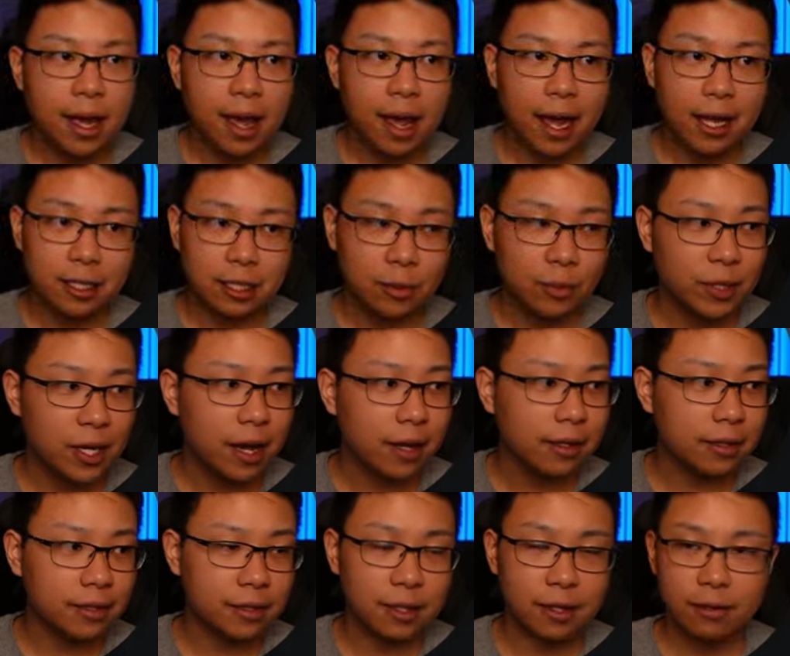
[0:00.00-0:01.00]
And to be
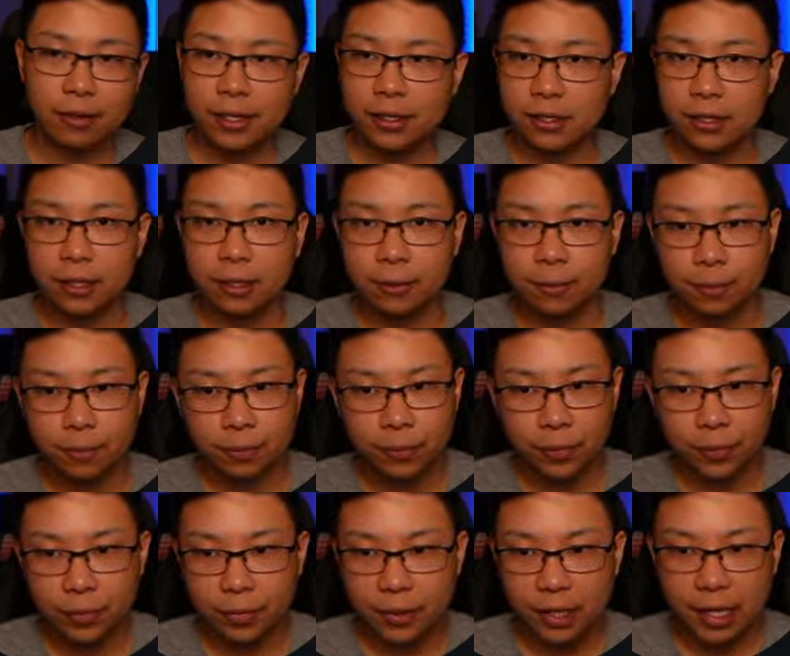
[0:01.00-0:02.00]
honest, there is none.
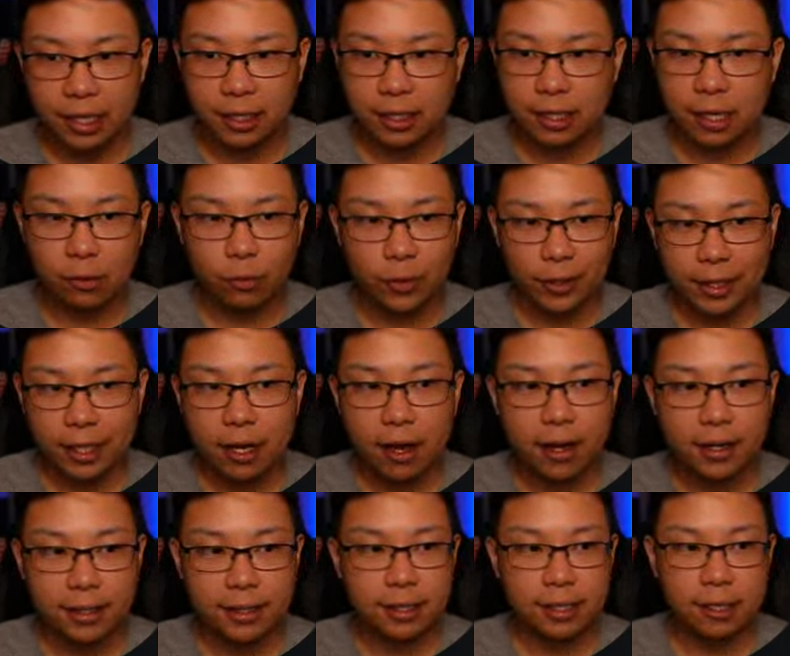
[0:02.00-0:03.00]
It it really
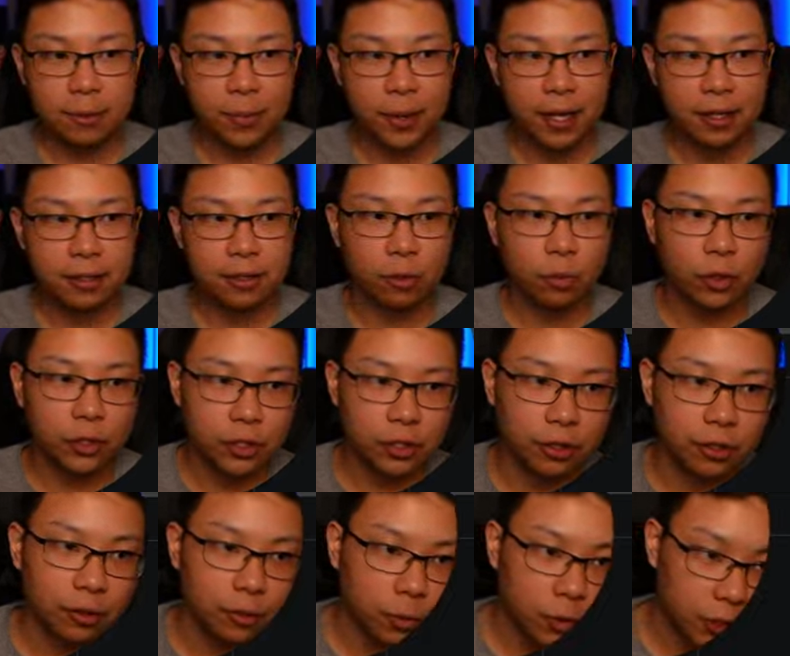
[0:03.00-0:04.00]
honestly depends on what
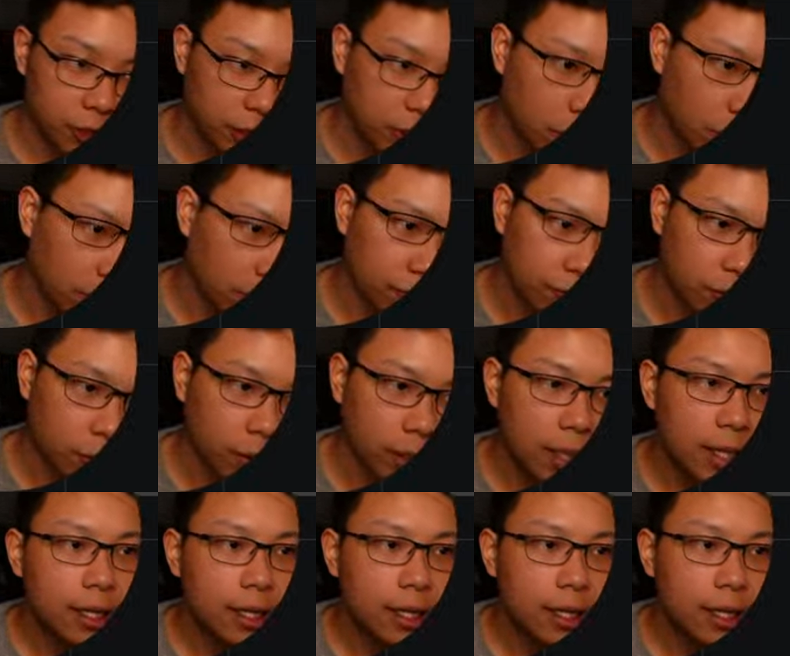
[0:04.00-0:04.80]
you're what you're going for,